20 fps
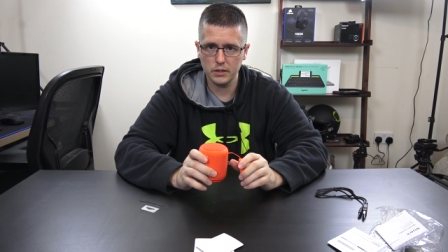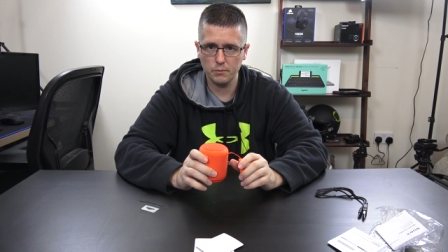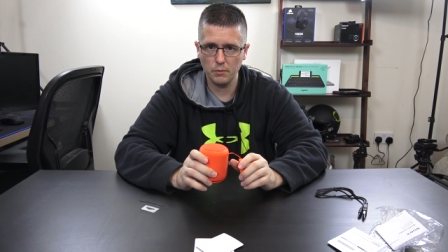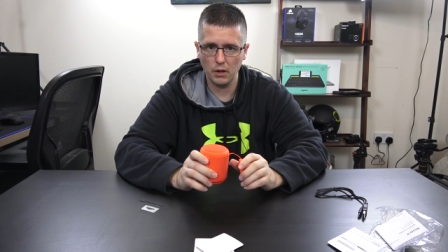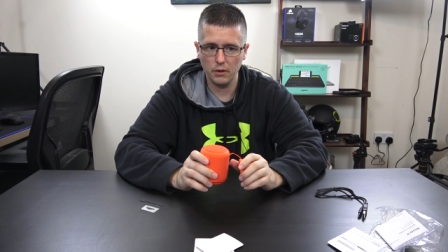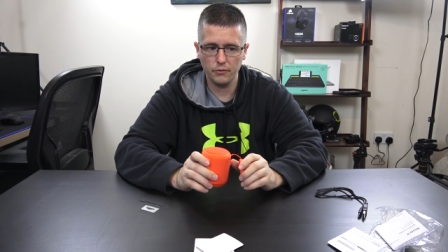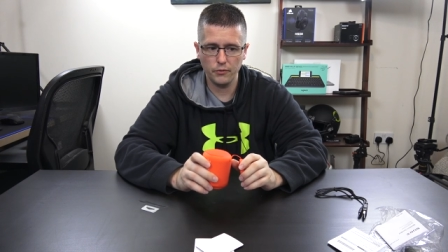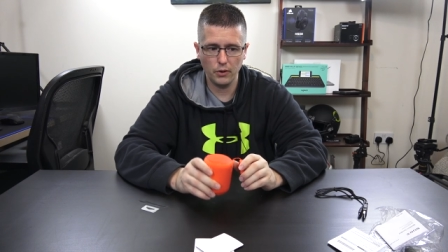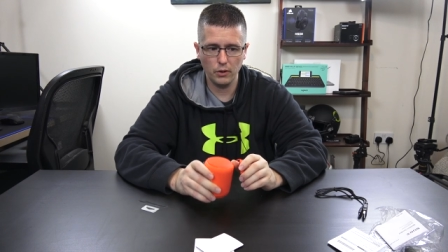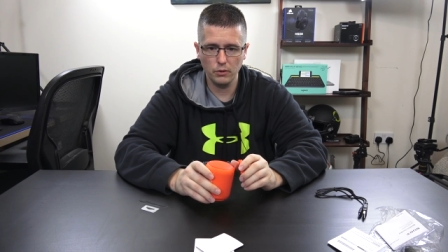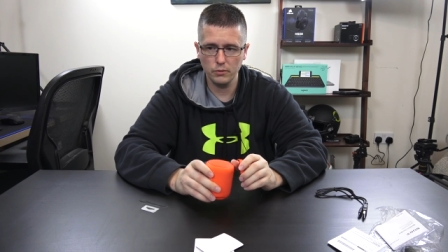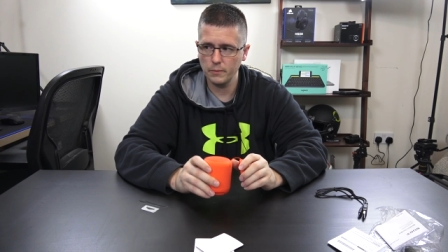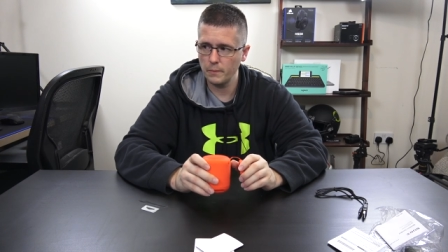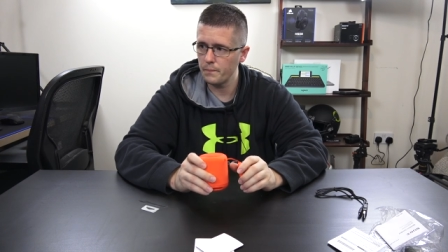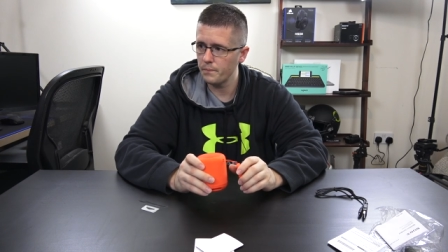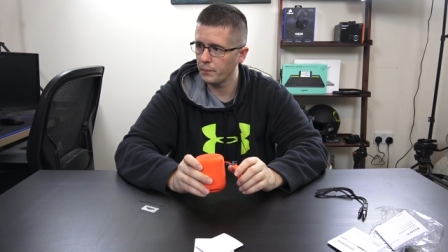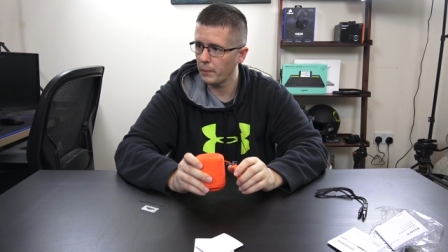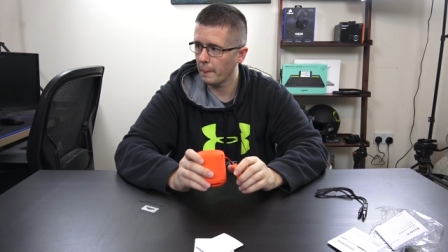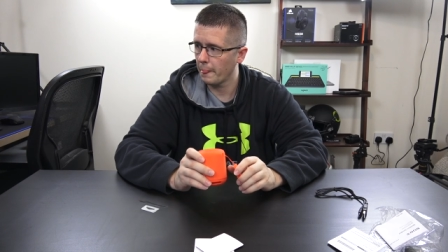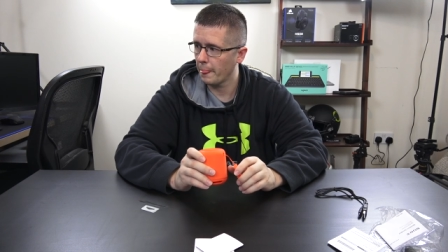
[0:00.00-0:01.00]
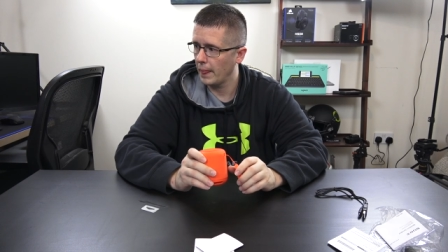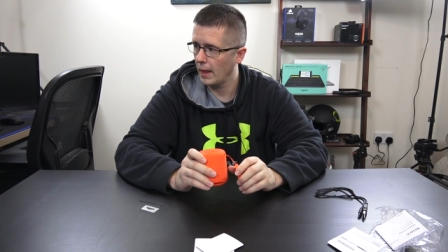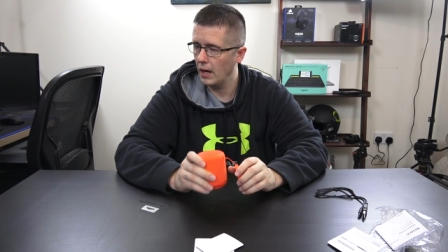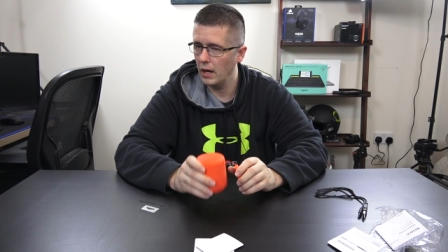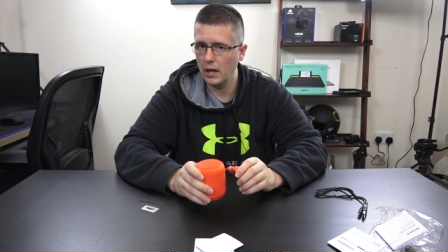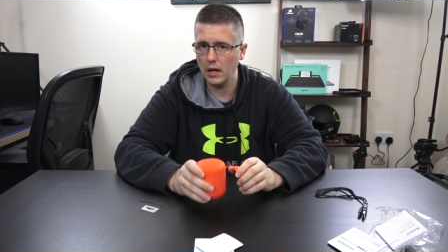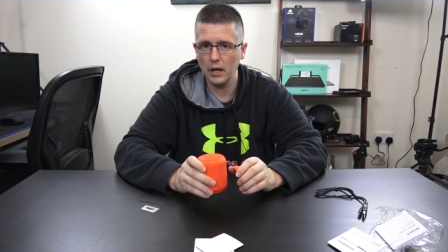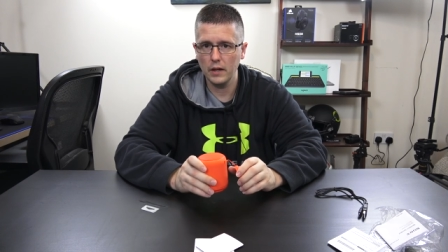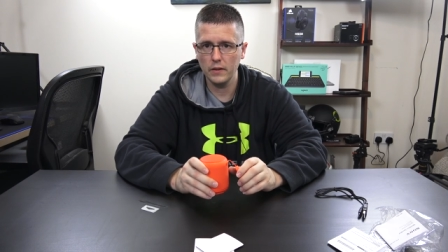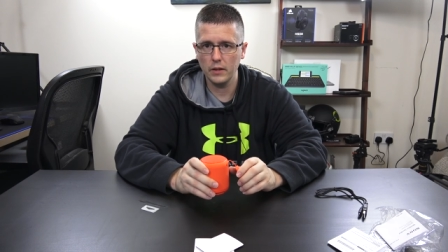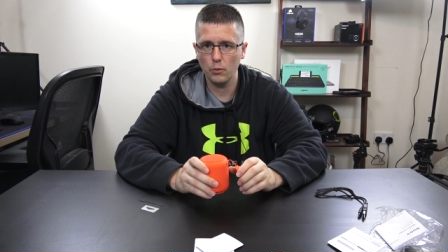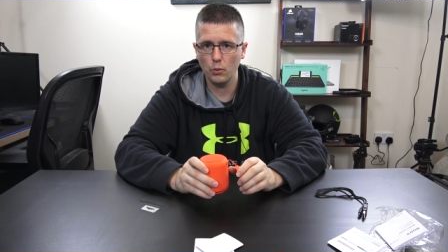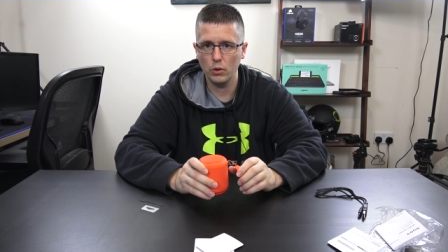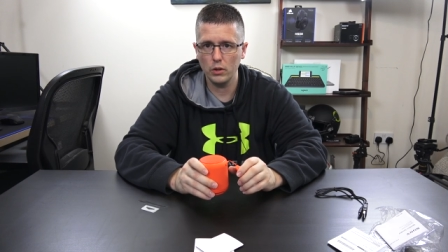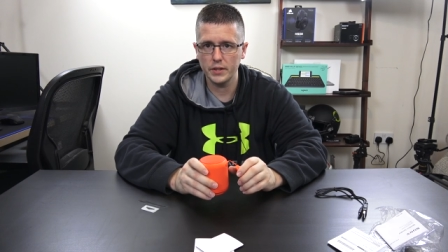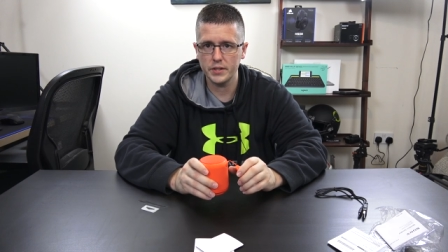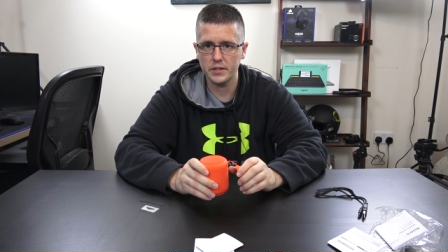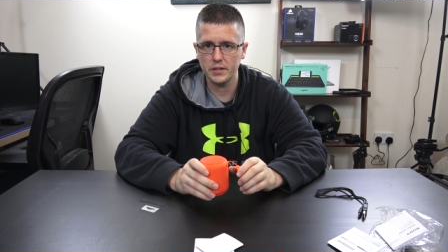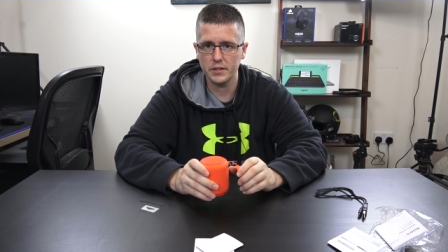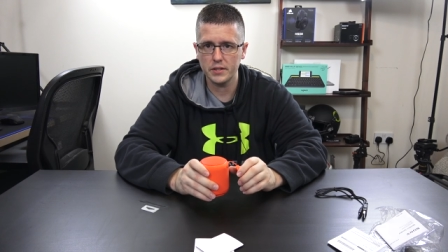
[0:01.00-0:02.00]
to my phone and then we'll
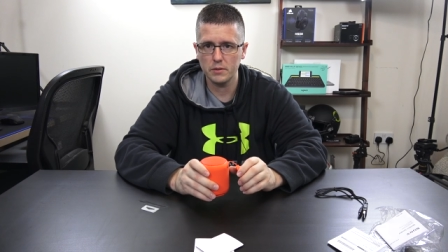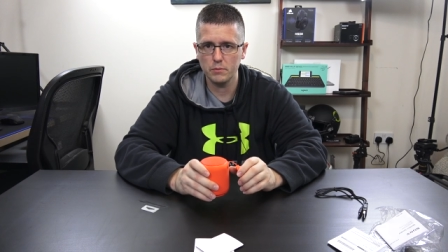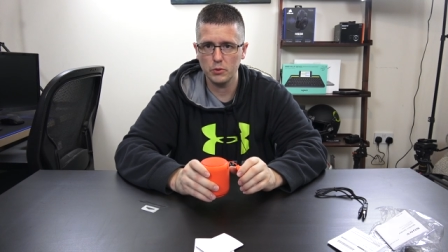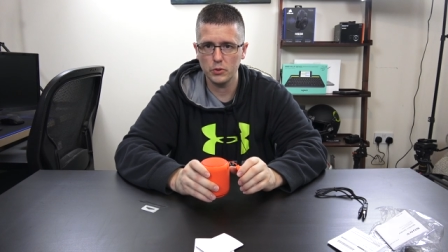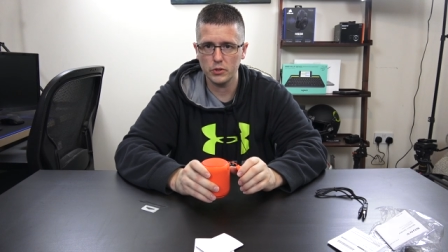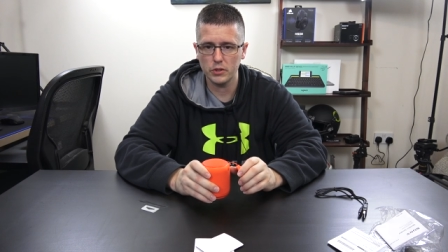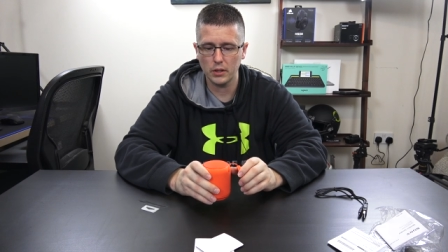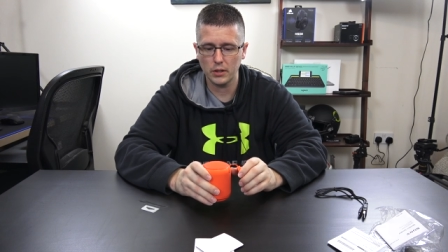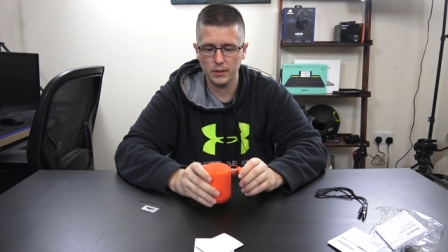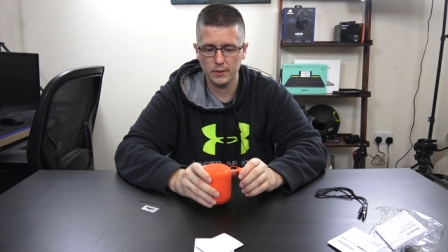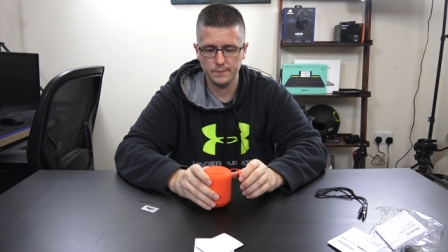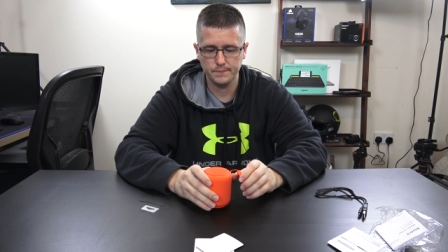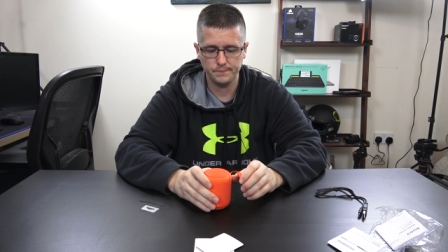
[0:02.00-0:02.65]
listen to some music.